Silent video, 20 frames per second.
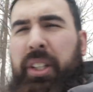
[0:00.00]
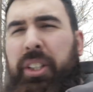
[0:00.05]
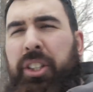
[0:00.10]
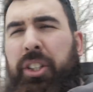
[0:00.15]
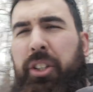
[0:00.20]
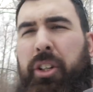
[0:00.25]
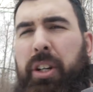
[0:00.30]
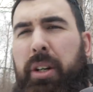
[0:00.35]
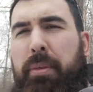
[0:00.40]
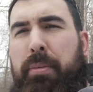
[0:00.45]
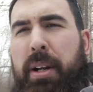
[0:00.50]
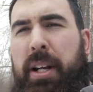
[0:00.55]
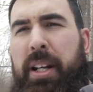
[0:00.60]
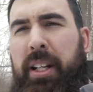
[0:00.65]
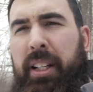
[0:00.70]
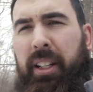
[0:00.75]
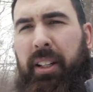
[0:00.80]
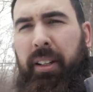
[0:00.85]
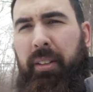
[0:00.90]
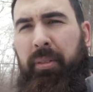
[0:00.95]
this tree
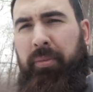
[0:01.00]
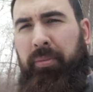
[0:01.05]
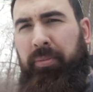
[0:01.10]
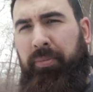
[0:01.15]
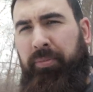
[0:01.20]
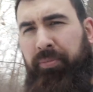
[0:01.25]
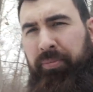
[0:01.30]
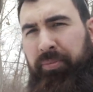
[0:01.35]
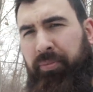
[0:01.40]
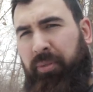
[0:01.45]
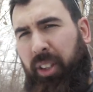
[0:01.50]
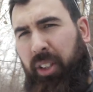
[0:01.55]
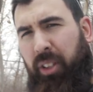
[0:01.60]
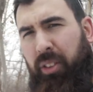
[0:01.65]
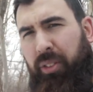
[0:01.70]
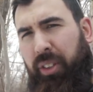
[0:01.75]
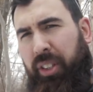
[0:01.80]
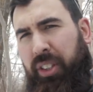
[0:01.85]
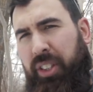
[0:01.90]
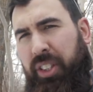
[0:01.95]
break, I don't know
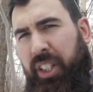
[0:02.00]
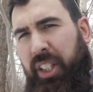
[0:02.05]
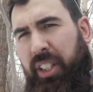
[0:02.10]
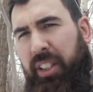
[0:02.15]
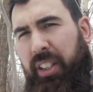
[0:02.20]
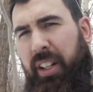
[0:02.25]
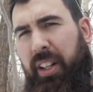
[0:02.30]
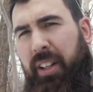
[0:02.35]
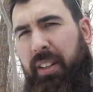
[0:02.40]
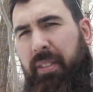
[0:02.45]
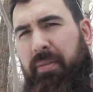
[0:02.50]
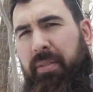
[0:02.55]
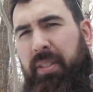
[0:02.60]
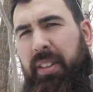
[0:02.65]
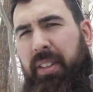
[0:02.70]
if you can see it there.